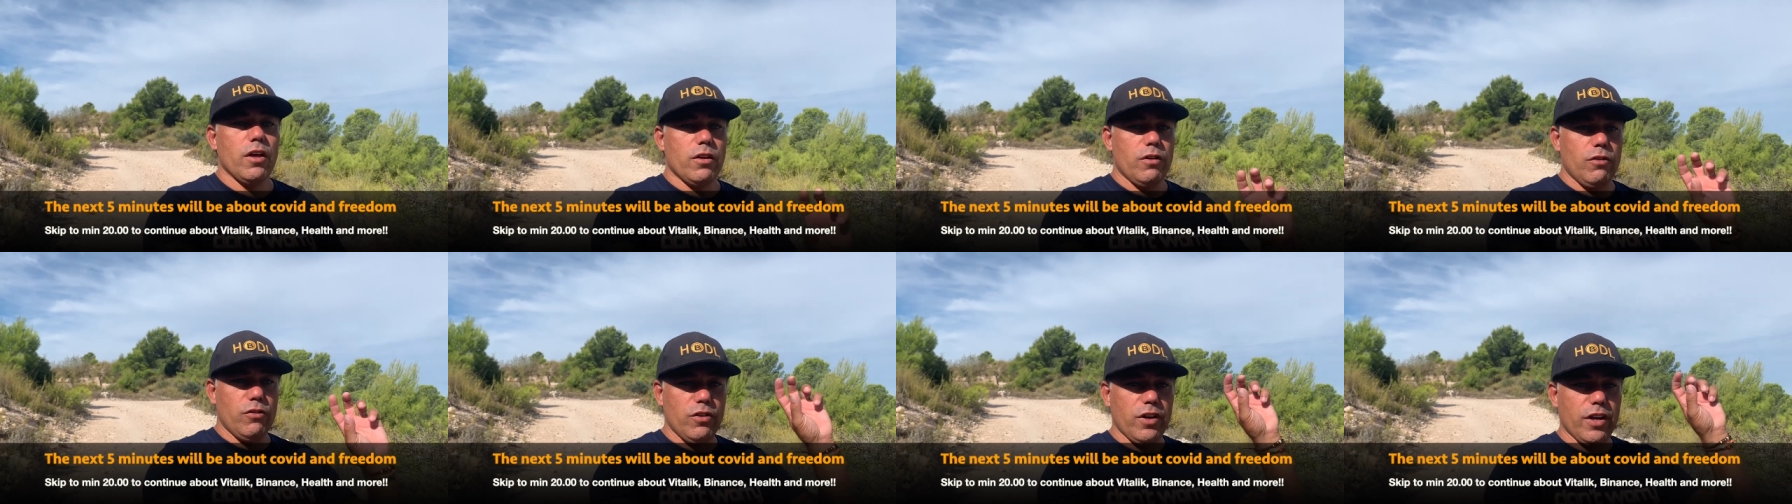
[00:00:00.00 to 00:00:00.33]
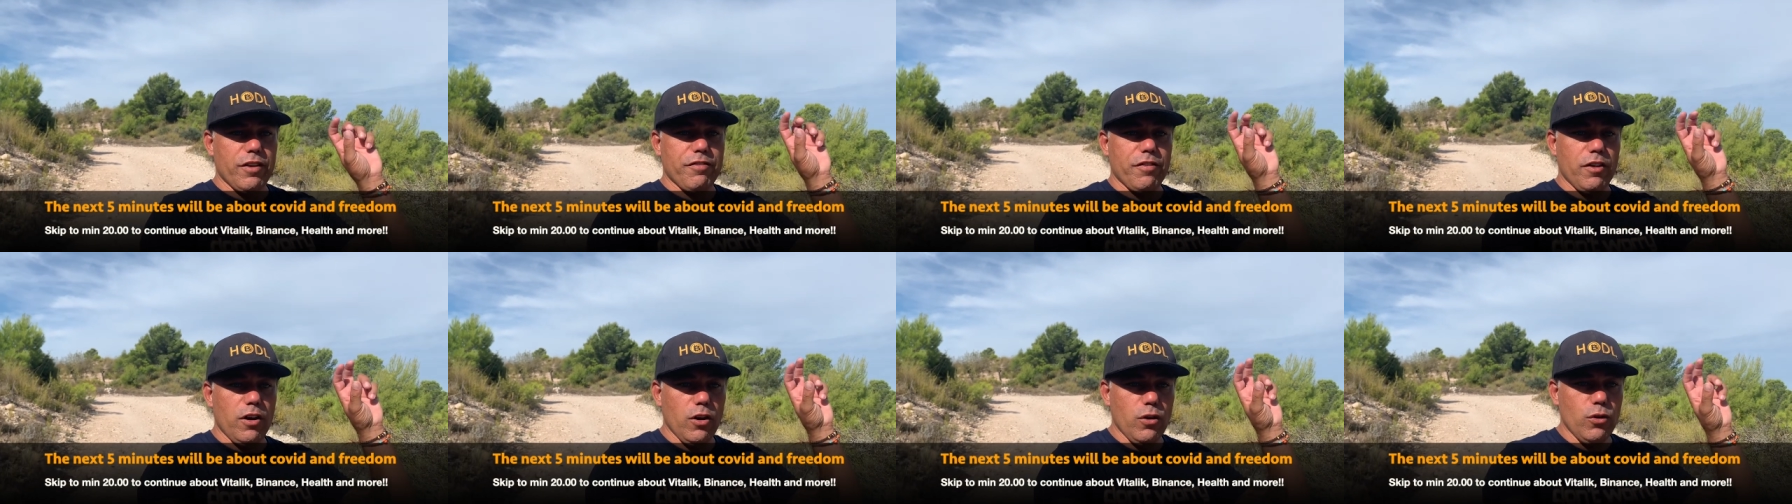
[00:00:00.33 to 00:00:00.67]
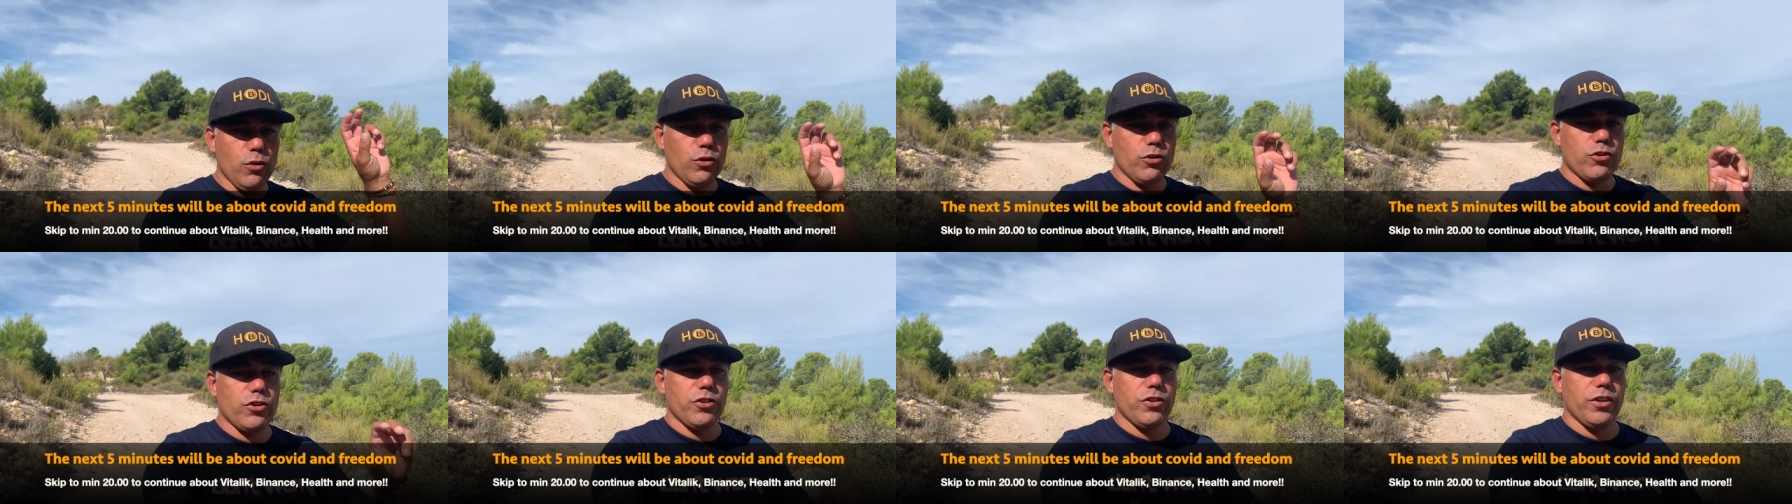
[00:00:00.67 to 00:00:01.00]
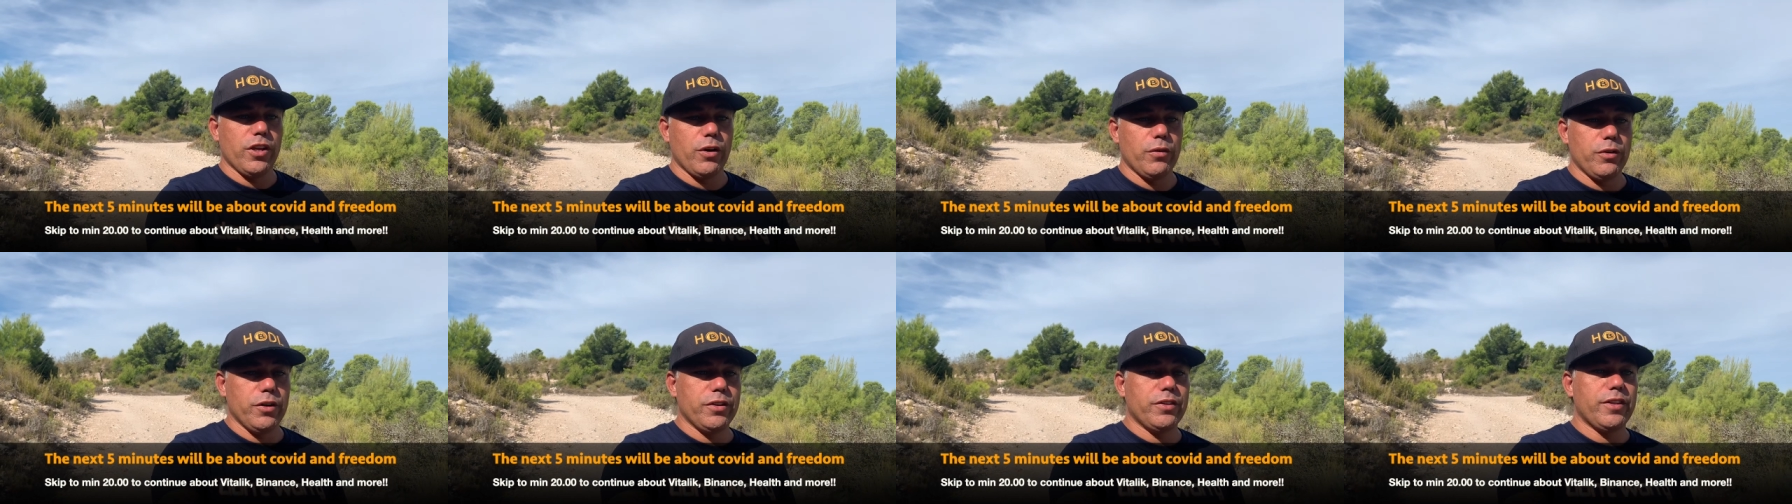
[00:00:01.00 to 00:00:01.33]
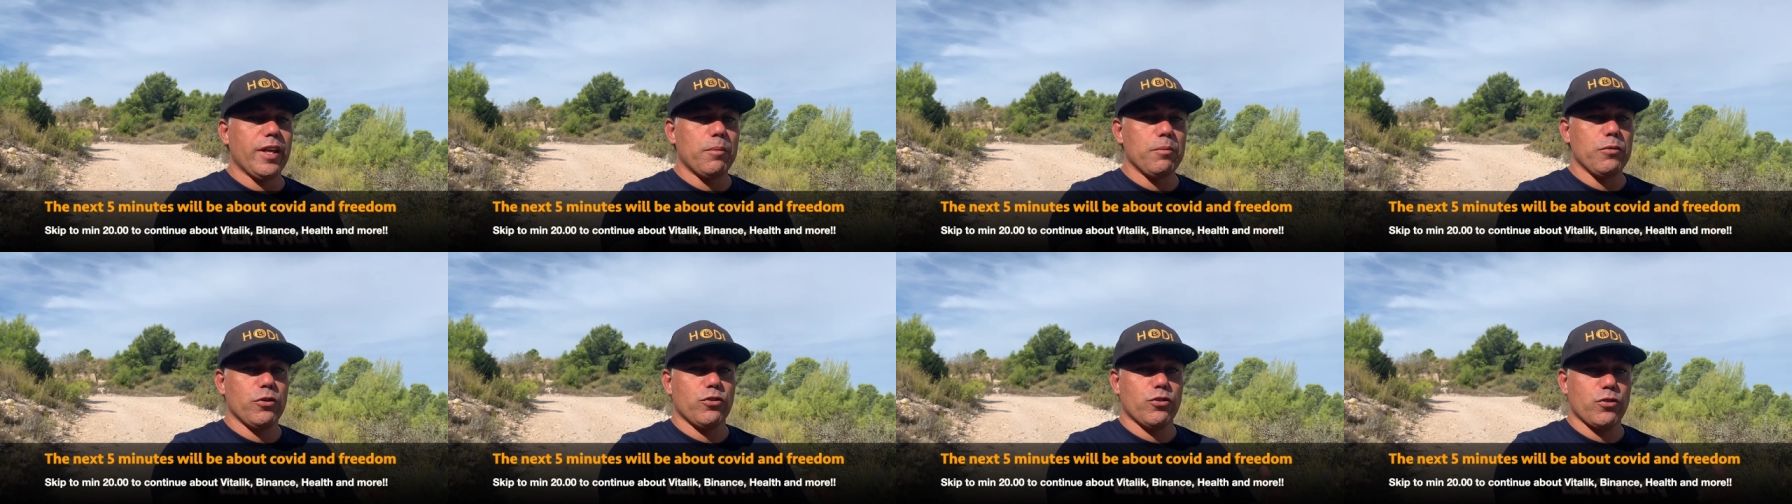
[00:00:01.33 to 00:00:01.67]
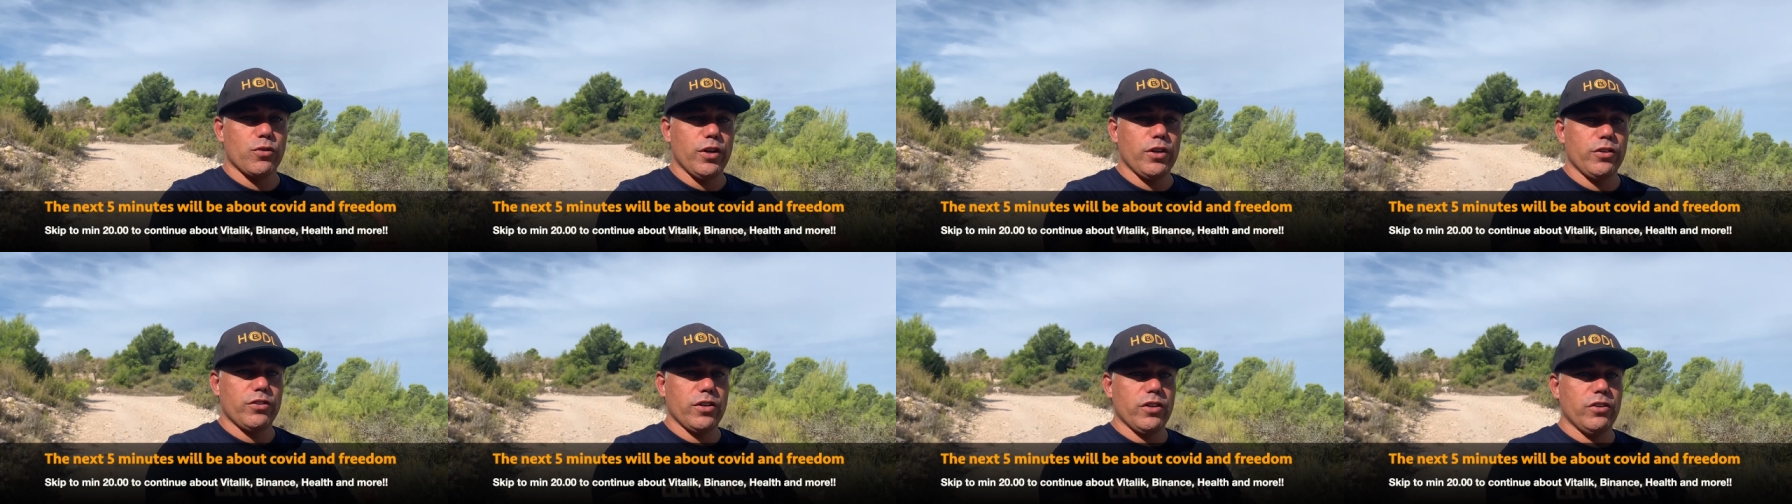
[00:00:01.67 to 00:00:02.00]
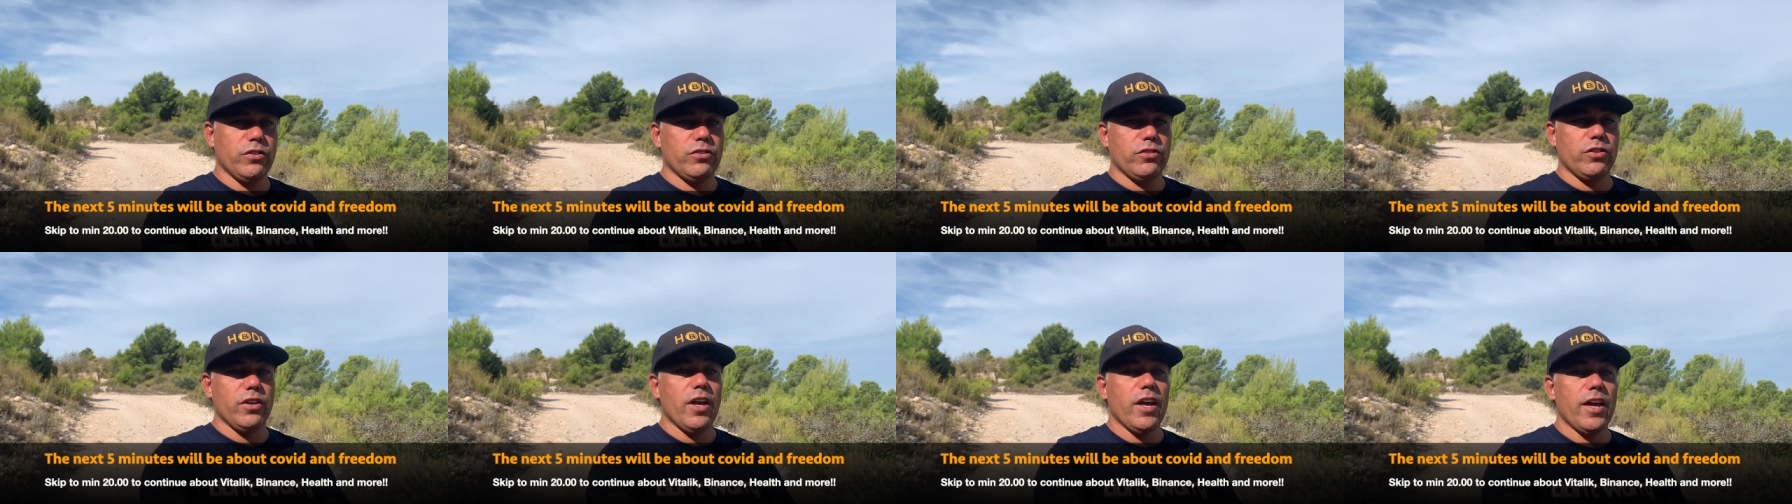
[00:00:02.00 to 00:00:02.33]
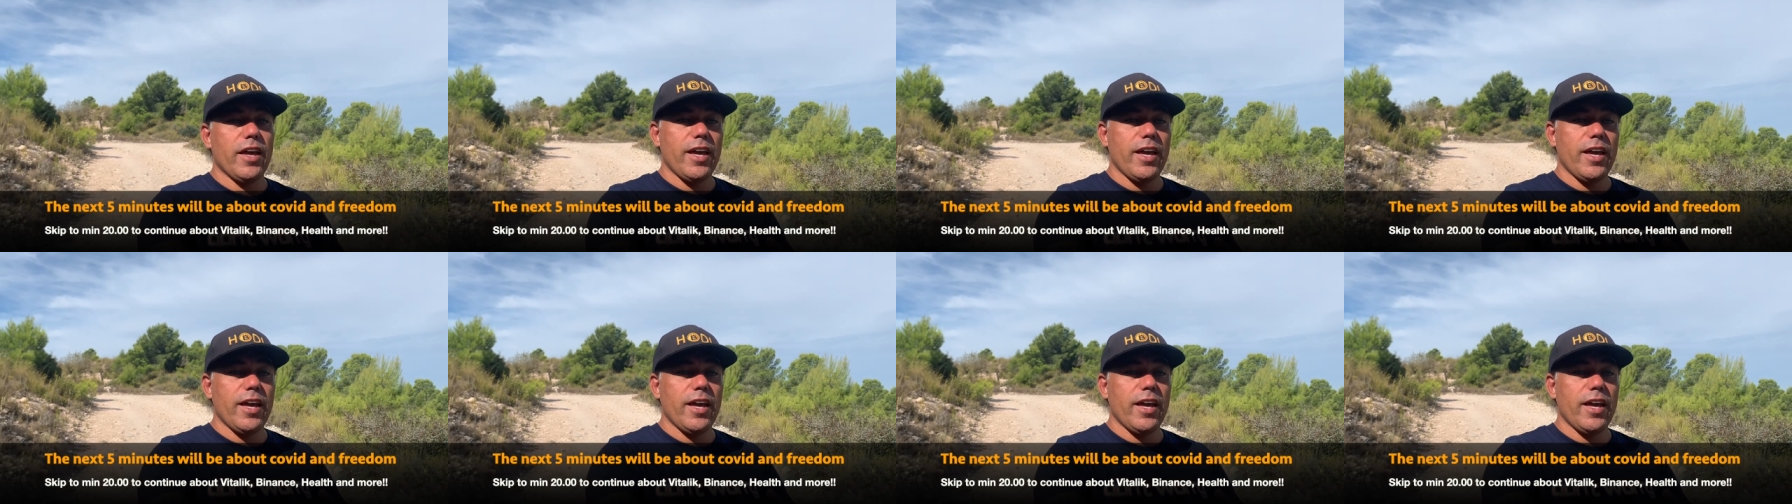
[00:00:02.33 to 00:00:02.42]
revolutionary demonstrations